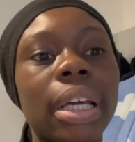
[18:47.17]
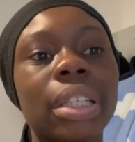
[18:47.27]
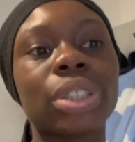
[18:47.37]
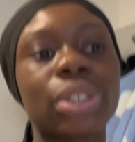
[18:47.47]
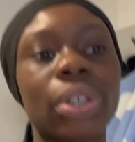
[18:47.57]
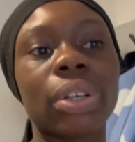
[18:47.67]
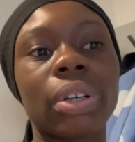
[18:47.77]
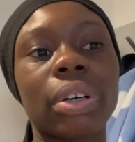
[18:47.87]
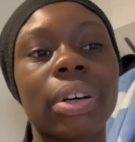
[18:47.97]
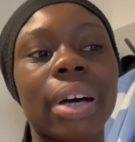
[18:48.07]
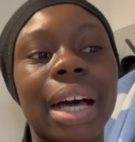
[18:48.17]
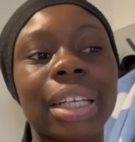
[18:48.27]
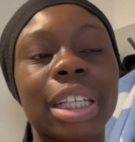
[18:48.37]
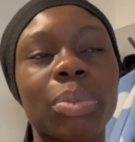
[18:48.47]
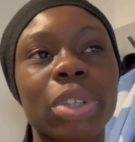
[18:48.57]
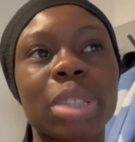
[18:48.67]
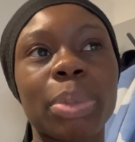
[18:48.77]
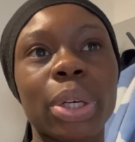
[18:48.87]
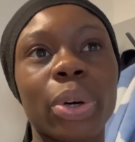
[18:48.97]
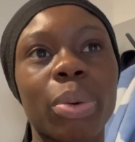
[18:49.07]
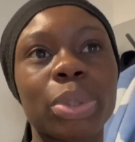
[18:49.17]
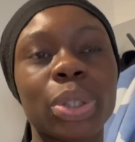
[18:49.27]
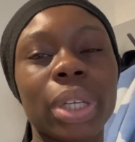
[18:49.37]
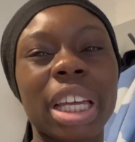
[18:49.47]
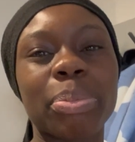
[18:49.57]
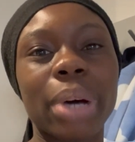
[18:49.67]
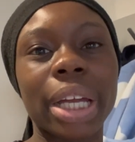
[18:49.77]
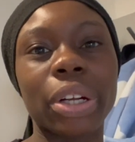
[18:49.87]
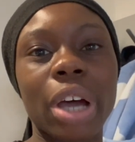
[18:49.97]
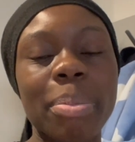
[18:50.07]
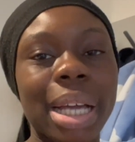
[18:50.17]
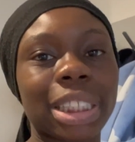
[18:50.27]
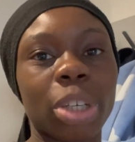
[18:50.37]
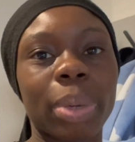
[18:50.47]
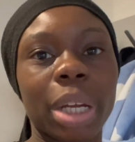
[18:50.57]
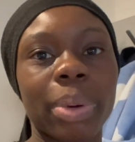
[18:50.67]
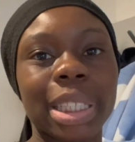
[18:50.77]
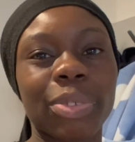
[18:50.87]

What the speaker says: so I didn't want to be up too late, but I don't know, I might stay up anyways.